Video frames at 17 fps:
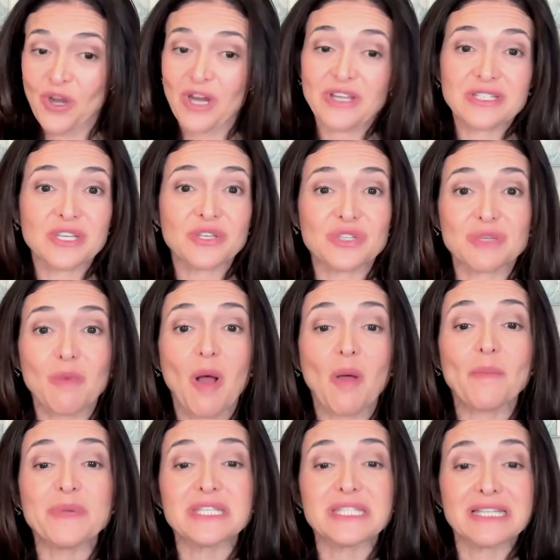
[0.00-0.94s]

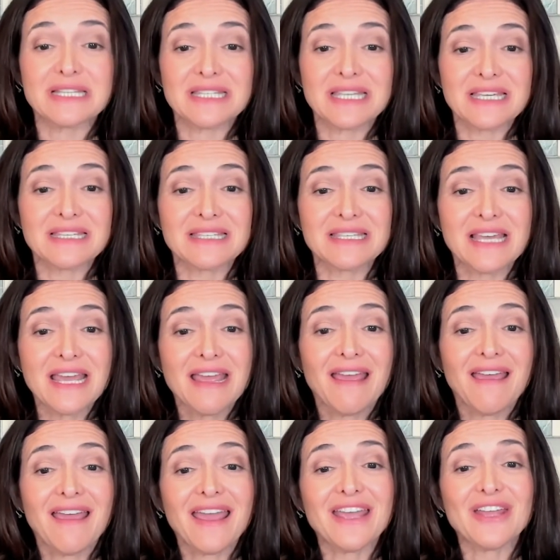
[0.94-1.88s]
small businesses
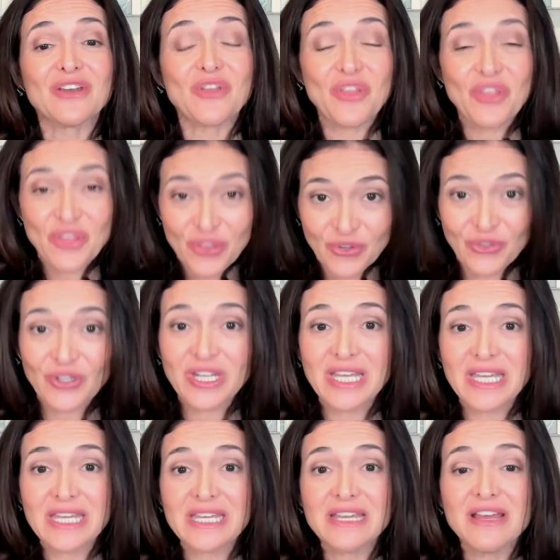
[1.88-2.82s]
in
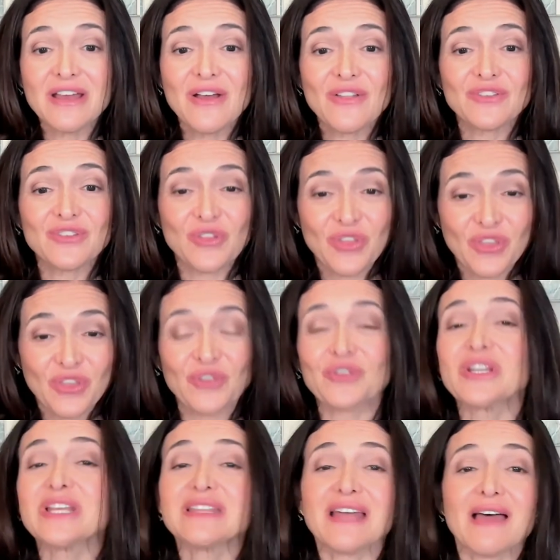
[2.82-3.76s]
30,000
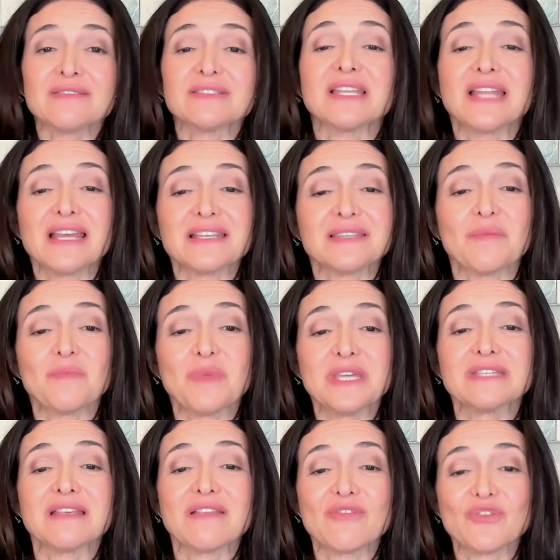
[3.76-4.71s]

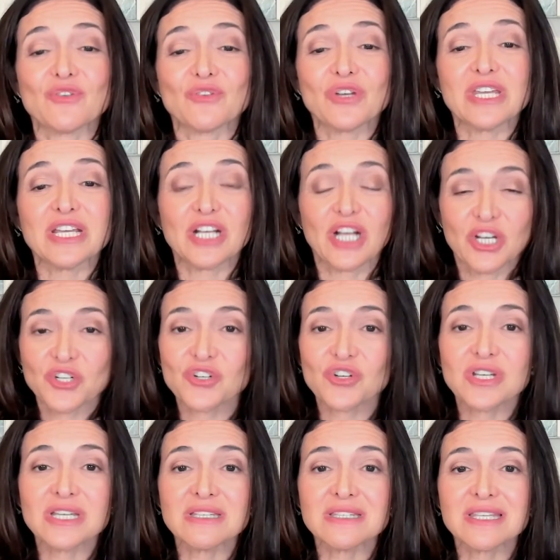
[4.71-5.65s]
SMBs in 30
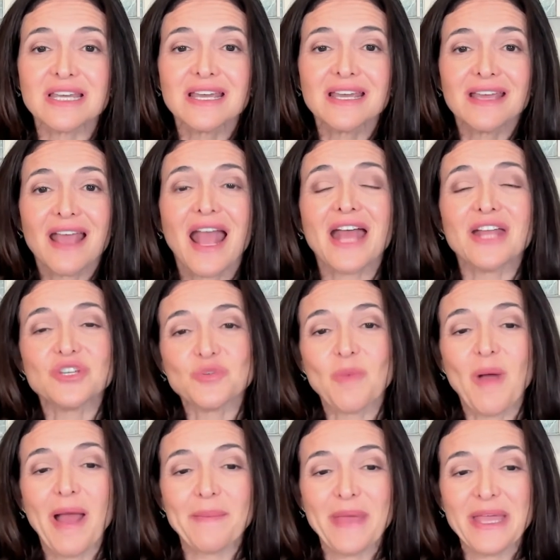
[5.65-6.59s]
countries, and
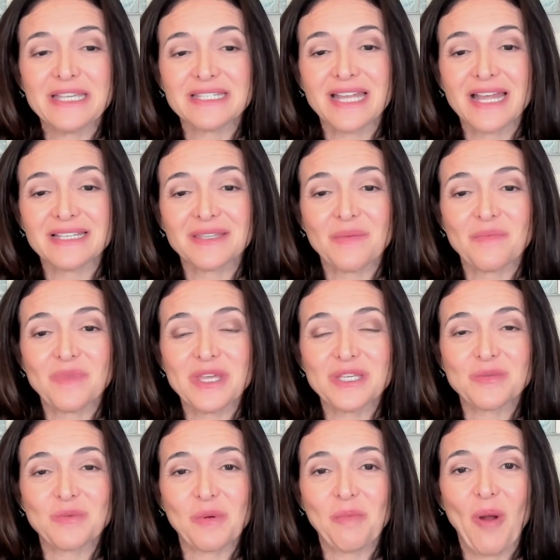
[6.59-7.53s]
Dubai-based
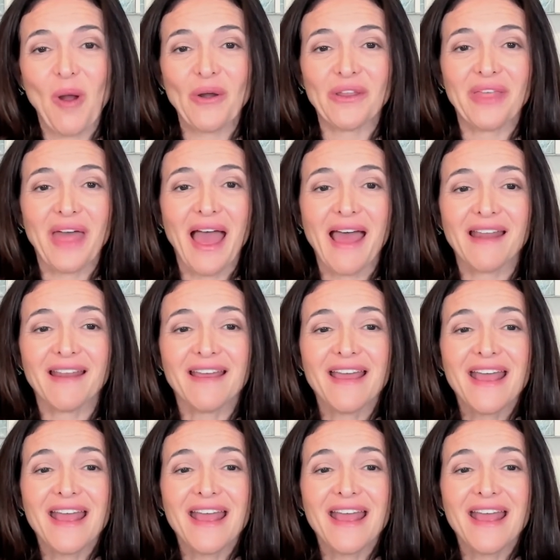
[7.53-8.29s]
SMBs were part of that.